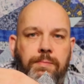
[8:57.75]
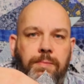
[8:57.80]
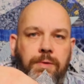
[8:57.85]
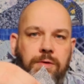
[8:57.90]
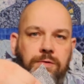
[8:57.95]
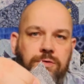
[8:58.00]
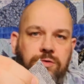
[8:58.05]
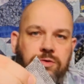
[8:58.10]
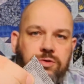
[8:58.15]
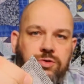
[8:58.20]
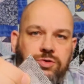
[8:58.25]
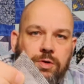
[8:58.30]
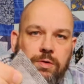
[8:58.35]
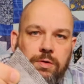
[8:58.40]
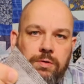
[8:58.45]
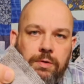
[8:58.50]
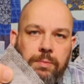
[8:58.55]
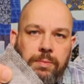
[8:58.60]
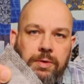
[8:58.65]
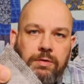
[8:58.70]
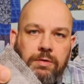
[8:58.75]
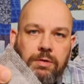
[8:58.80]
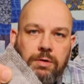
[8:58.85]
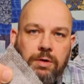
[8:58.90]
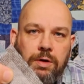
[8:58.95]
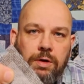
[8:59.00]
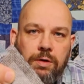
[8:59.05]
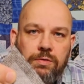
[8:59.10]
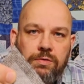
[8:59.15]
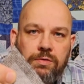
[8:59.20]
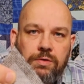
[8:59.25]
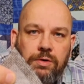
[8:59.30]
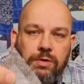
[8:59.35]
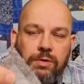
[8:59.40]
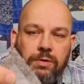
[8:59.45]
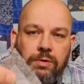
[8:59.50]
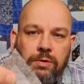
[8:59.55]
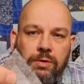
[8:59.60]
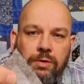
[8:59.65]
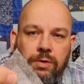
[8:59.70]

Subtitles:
I'll just show it a bit closer.